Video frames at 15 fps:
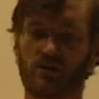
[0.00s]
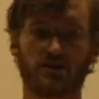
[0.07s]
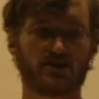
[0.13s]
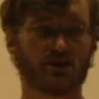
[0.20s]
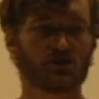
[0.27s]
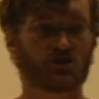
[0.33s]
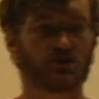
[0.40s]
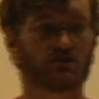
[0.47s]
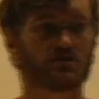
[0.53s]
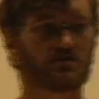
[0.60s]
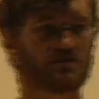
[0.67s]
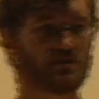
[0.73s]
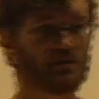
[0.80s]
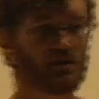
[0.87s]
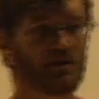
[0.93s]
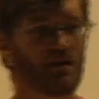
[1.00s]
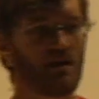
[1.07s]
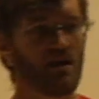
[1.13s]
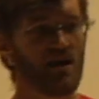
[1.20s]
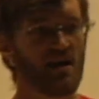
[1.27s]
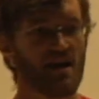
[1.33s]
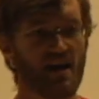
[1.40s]
politicians,
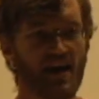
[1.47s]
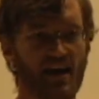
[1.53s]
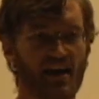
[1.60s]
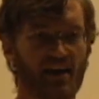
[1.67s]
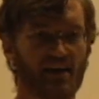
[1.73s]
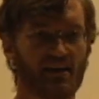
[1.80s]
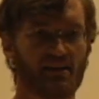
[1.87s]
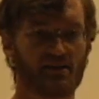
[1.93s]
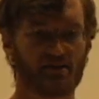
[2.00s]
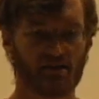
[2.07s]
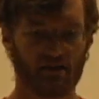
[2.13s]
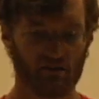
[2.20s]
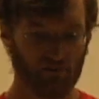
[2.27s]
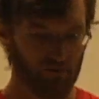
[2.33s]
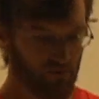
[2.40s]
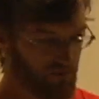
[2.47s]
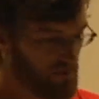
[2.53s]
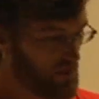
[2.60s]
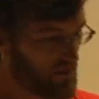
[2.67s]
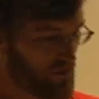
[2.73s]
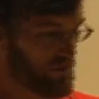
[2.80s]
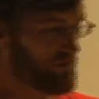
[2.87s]
and
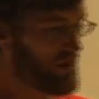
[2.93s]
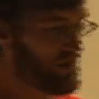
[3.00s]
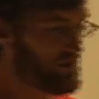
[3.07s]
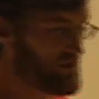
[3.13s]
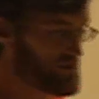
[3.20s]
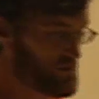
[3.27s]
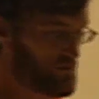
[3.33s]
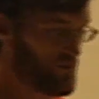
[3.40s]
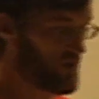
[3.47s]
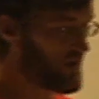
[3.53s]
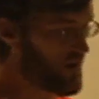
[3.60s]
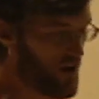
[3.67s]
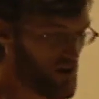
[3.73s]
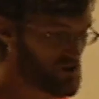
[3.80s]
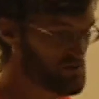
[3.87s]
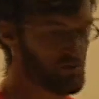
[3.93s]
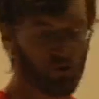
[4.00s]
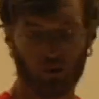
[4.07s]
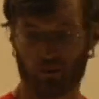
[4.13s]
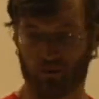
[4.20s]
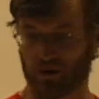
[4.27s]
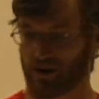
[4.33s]
even maybe some really awesome
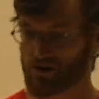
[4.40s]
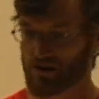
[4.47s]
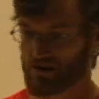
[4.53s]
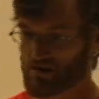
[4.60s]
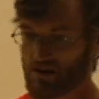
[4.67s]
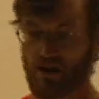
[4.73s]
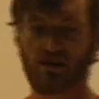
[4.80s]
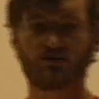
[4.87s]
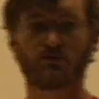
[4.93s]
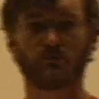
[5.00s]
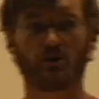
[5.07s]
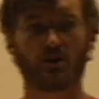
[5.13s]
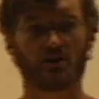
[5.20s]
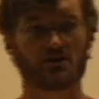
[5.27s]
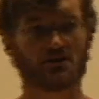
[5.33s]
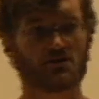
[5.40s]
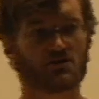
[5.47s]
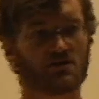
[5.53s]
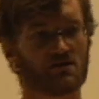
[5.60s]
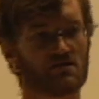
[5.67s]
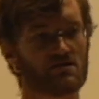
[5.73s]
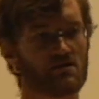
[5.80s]
corporations and awesome
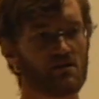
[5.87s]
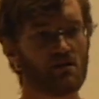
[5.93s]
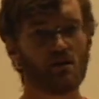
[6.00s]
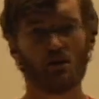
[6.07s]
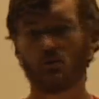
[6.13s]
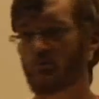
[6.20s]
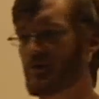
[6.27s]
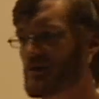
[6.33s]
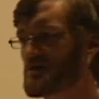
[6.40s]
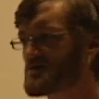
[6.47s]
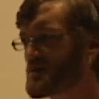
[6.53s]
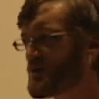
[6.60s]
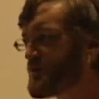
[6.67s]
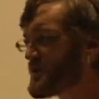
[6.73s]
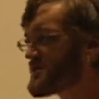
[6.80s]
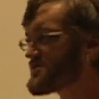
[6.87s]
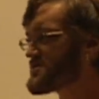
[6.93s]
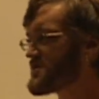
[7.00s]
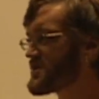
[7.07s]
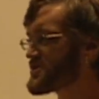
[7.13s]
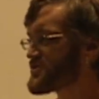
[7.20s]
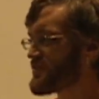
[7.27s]
politicians. But until we can
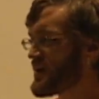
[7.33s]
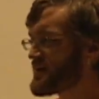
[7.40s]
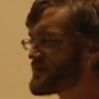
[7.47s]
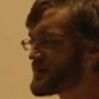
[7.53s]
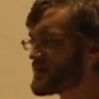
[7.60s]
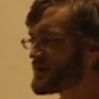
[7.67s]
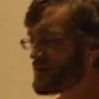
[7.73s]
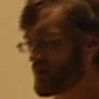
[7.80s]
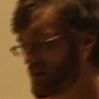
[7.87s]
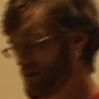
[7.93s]
start deriving